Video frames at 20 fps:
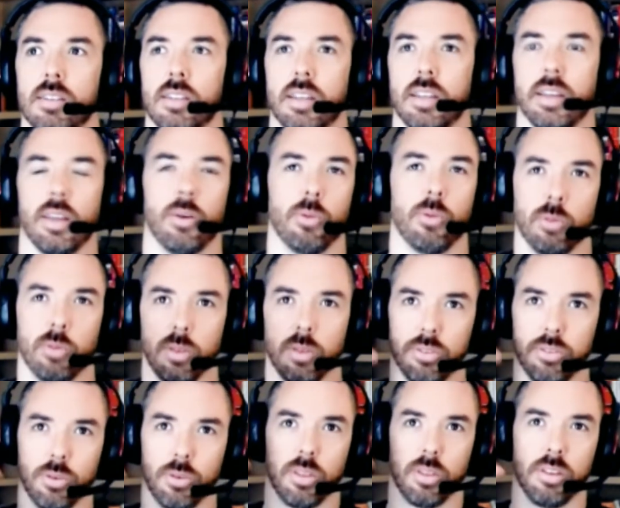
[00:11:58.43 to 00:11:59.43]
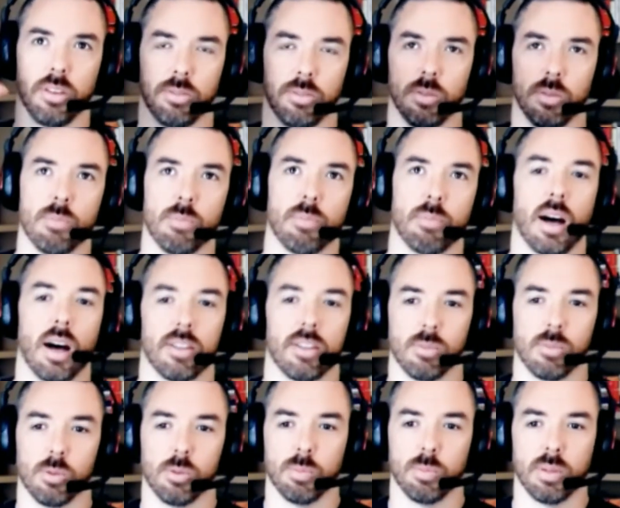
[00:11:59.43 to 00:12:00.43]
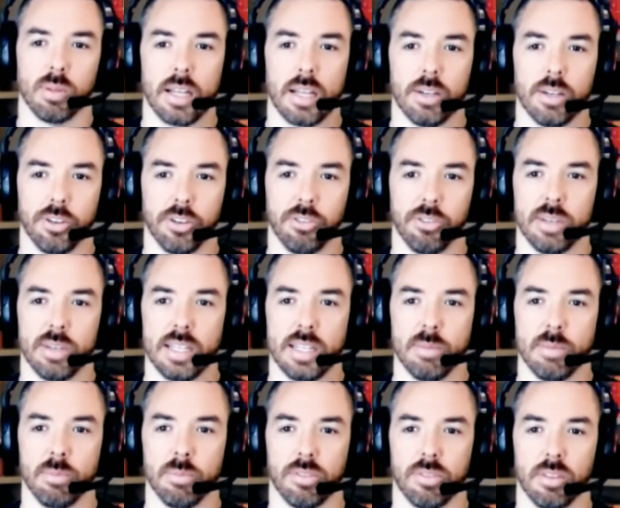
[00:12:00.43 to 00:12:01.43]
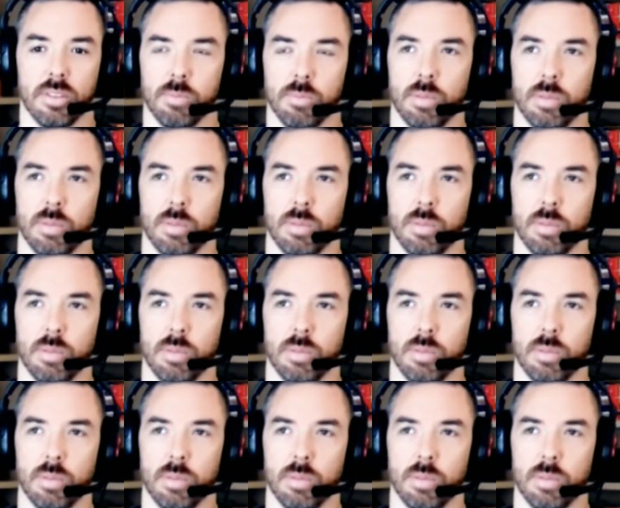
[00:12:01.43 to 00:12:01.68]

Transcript: there's sort of these impossible player dreams that